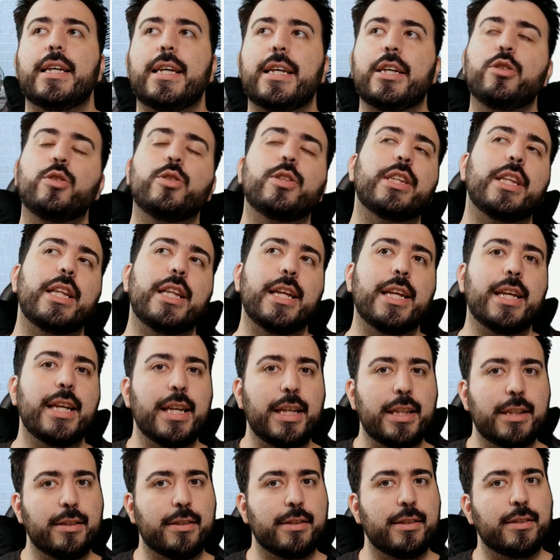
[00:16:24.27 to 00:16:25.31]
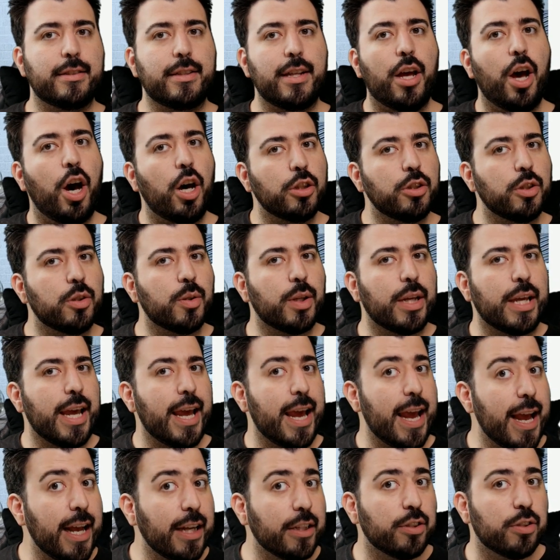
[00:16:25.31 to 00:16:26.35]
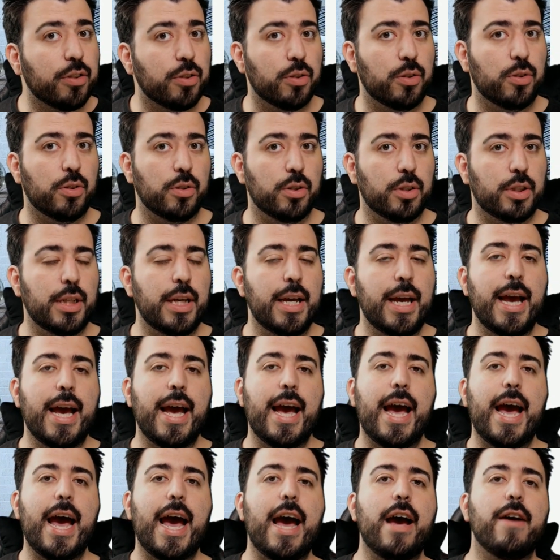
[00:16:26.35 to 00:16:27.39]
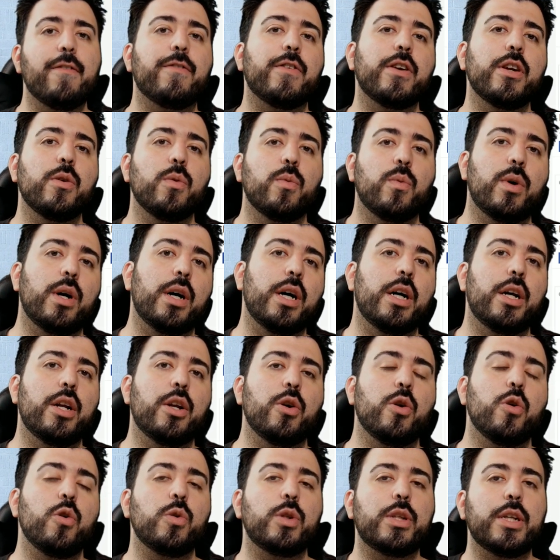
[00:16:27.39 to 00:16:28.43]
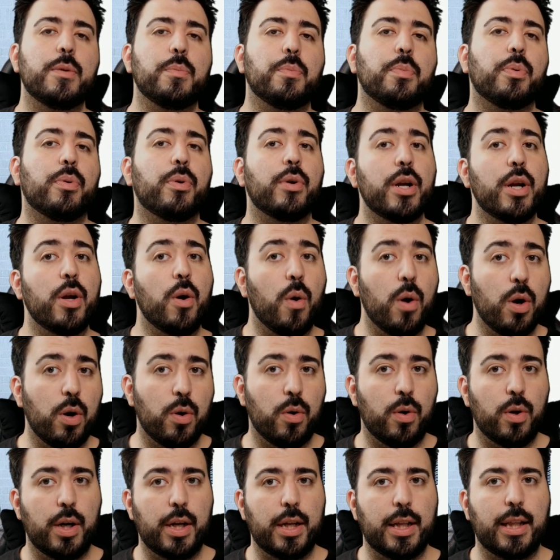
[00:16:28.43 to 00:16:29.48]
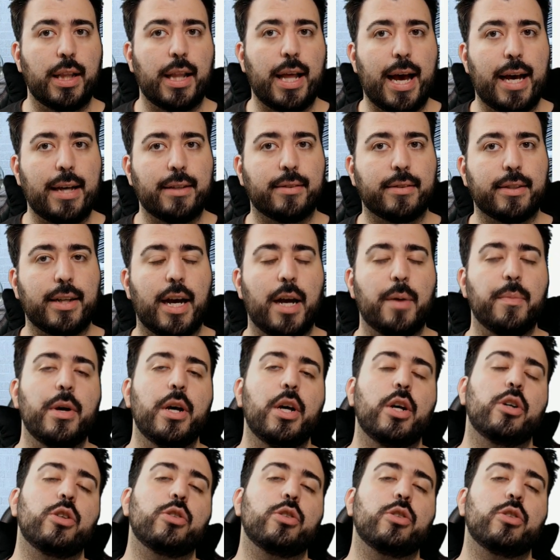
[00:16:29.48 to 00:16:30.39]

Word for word: The interesting thing is, is they also canceled everyone who did pre-order it last time.